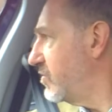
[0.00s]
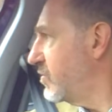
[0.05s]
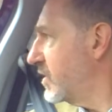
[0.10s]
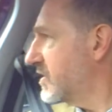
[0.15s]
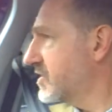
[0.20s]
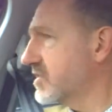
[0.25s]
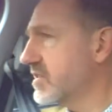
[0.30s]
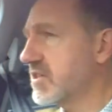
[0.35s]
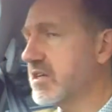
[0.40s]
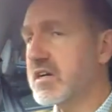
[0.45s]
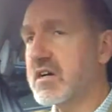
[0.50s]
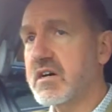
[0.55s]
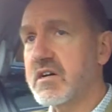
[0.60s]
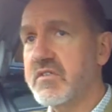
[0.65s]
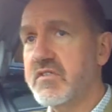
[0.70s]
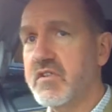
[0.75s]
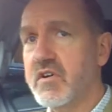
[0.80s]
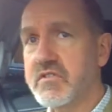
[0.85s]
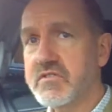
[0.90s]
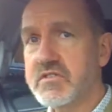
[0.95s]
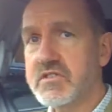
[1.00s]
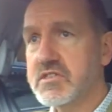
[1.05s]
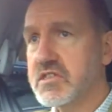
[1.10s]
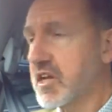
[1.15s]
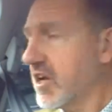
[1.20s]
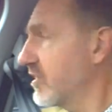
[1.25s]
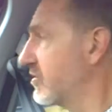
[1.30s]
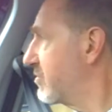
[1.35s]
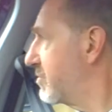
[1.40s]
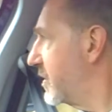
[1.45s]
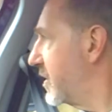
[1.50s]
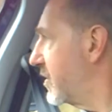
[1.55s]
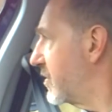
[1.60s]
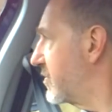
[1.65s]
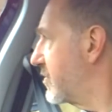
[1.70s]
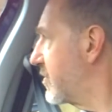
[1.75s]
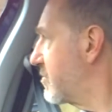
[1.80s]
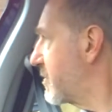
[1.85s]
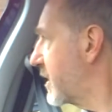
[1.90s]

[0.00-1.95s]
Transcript: wish the car not to go beyond,